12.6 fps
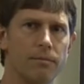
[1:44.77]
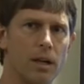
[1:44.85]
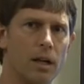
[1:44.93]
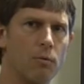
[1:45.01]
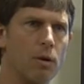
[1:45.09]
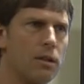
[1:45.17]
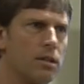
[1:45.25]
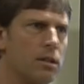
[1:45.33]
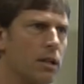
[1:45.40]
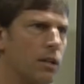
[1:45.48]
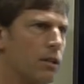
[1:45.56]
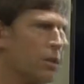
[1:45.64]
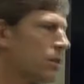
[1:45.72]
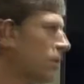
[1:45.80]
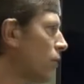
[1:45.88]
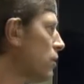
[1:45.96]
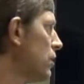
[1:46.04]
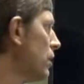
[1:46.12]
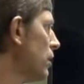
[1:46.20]
and
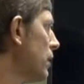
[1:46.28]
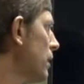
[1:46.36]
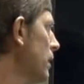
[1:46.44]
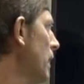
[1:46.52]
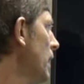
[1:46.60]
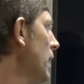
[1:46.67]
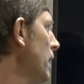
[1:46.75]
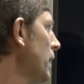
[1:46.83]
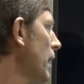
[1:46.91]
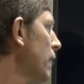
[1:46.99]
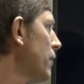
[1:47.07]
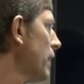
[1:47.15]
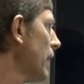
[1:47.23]
shows the nitrate